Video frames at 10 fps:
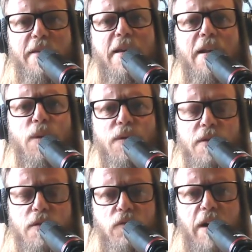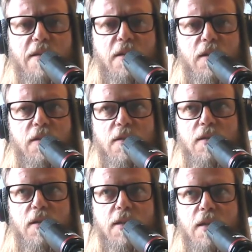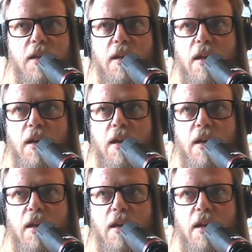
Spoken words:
There's elements of resonance and